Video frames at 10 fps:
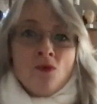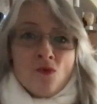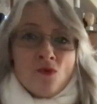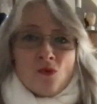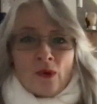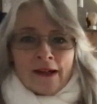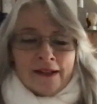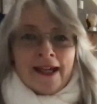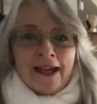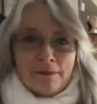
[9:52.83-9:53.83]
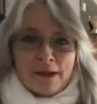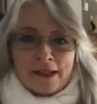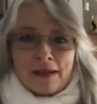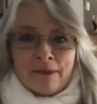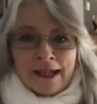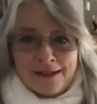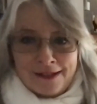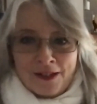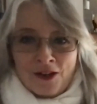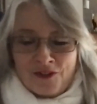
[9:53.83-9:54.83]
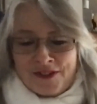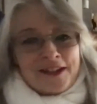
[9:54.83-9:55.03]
ooh, yeah, I must get back into the office.